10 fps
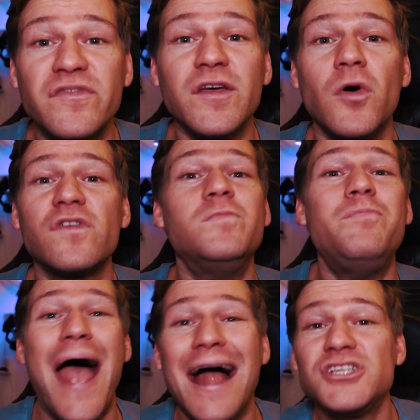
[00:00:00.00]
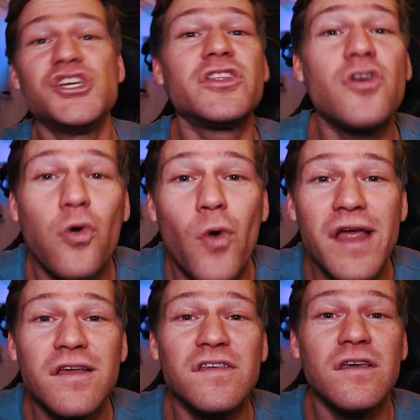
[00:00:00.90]
of the most batshit
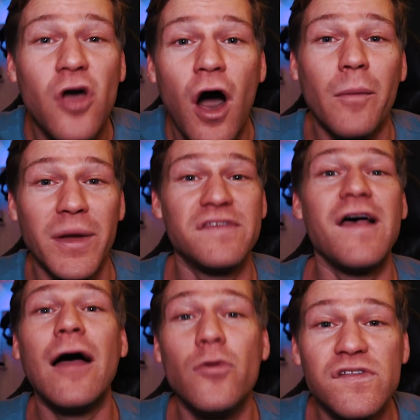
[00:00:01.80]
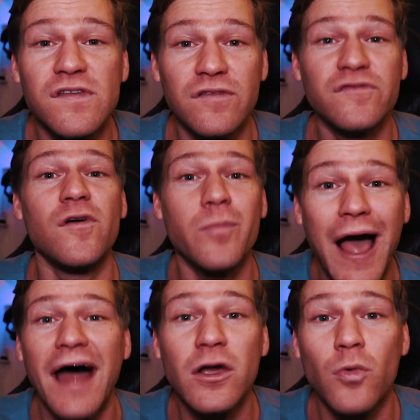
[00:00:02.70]
crazy comments I received from
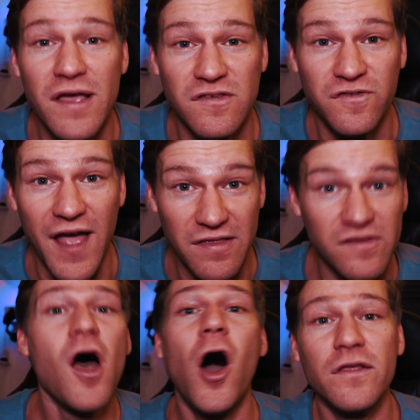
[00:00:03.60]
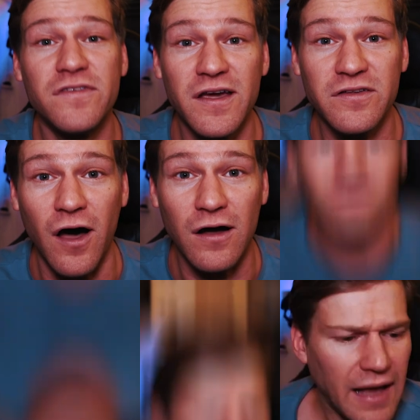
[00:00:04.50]
Kanye West fans on TikTok.
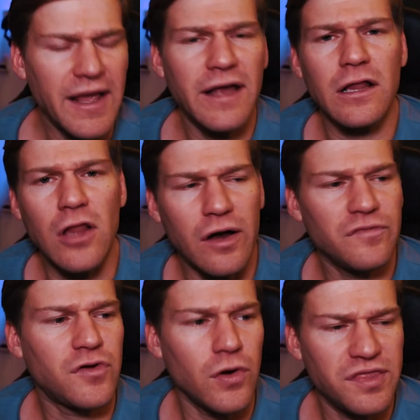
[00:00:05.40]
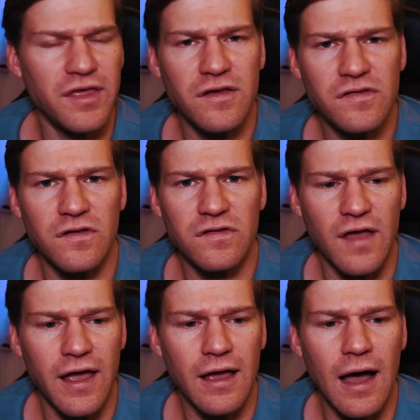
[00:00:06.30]
Kanye had a lot of good things to
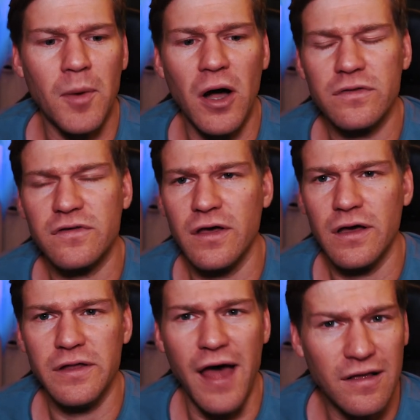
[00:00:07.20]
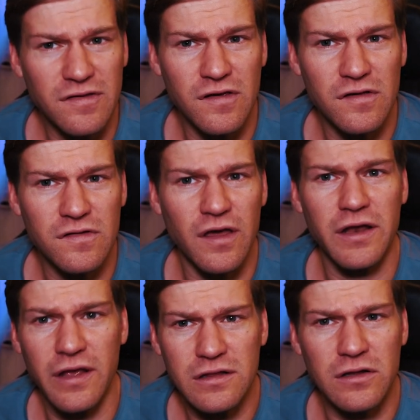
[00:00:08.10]
say about uh, Nazis and
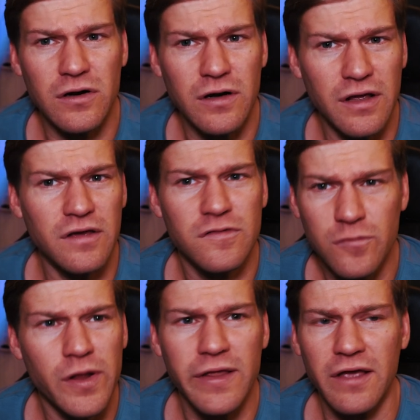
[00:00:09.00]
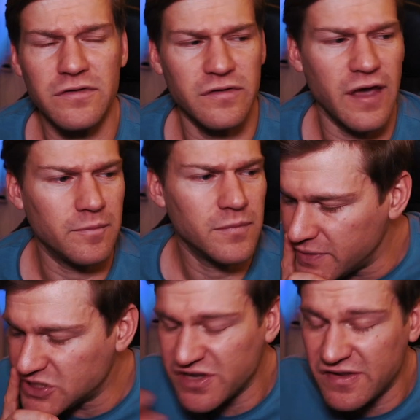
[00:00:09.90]
Hitler. He's really into them,
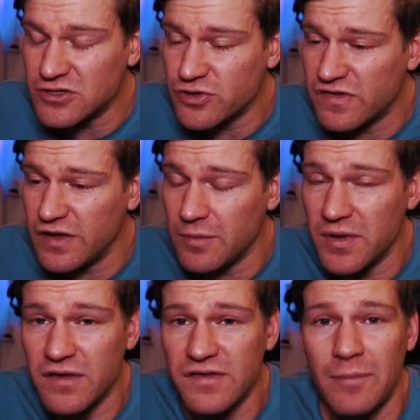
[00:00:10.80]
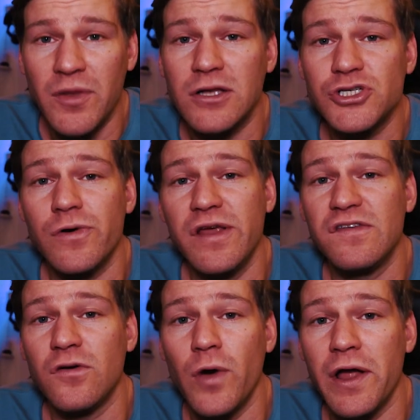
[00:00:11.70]
which is interesting because I'm not sure he's
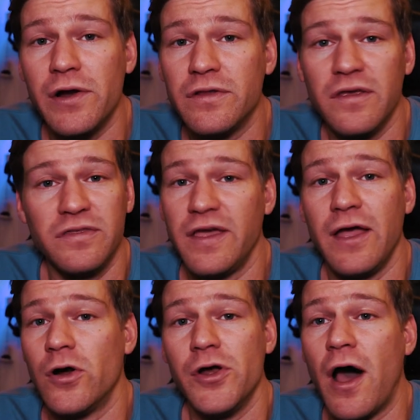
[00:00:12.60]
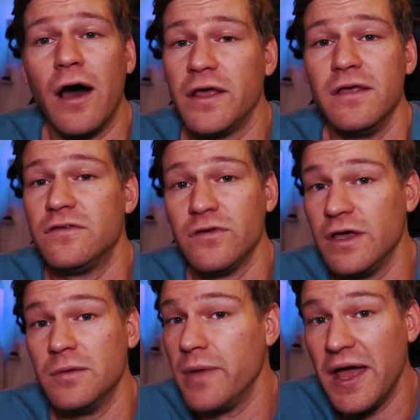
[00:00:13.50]
aware that they are not into
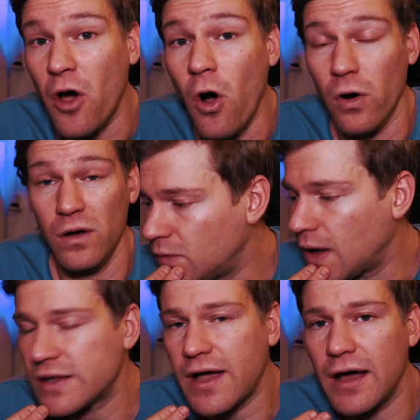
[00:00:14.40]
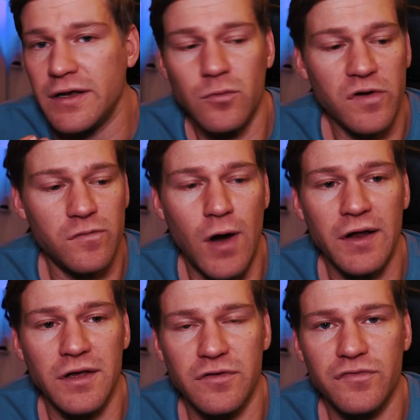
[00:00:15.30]
him at all. While Kanye was
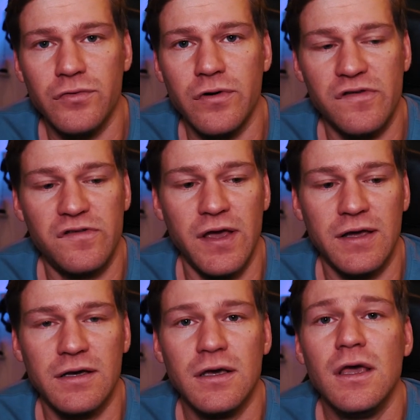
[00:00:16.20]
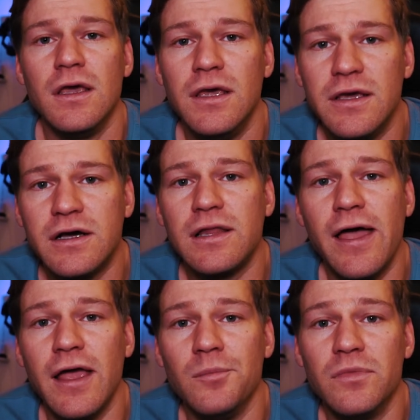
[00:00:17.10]
riding the Fuhrer's he
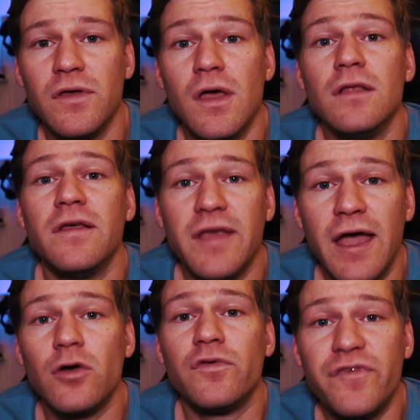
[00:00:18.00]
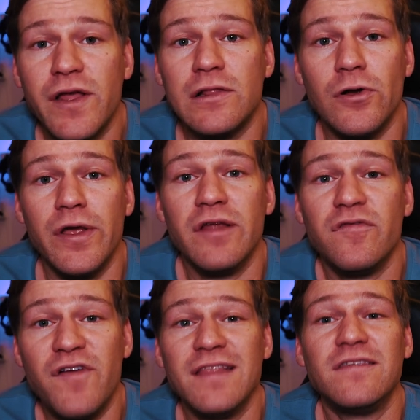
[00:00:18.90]
claimed that Adolf Hitler
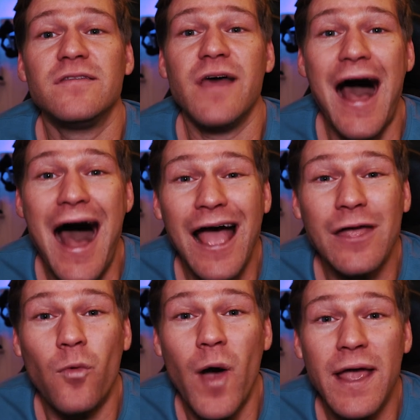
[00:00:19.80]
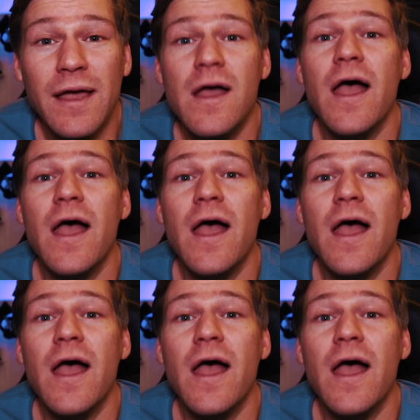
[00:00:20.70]
invented the highway